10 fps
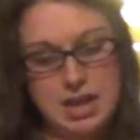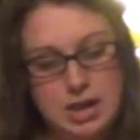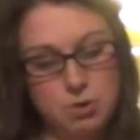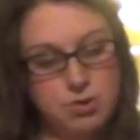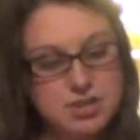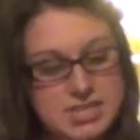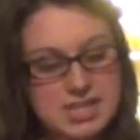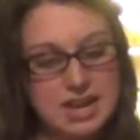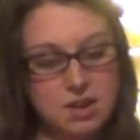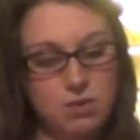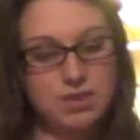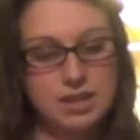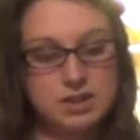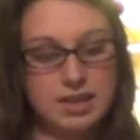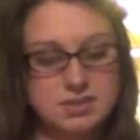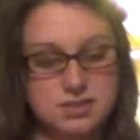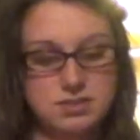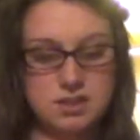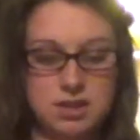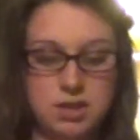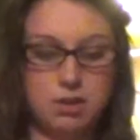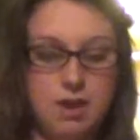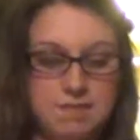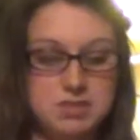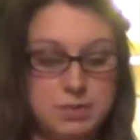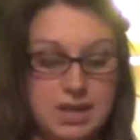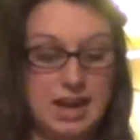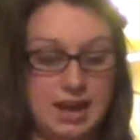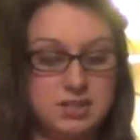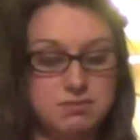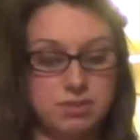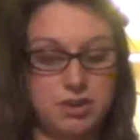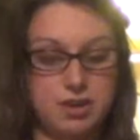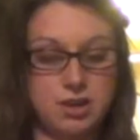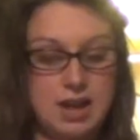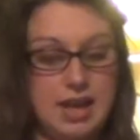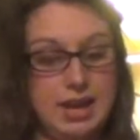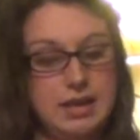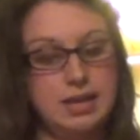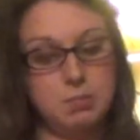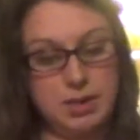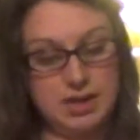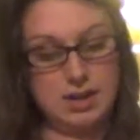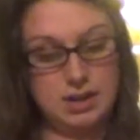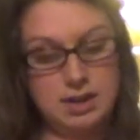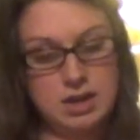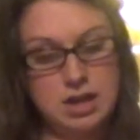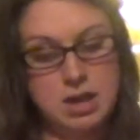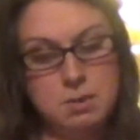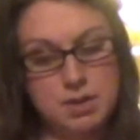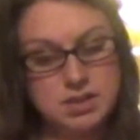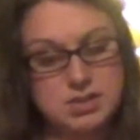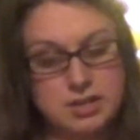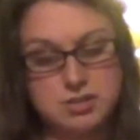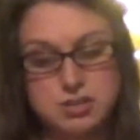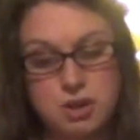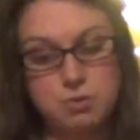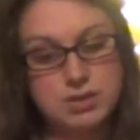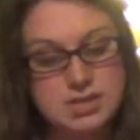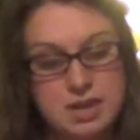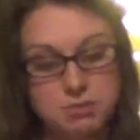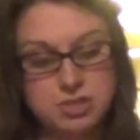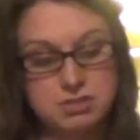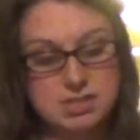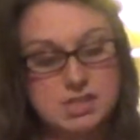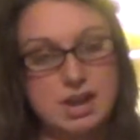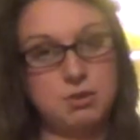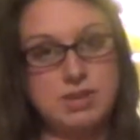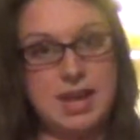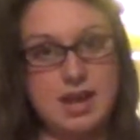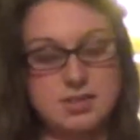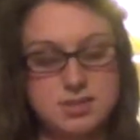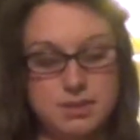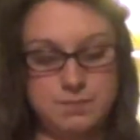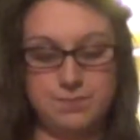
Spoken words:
In order to take online classes, you have to be an active learner and independent because there is no one to hound you to stay on task.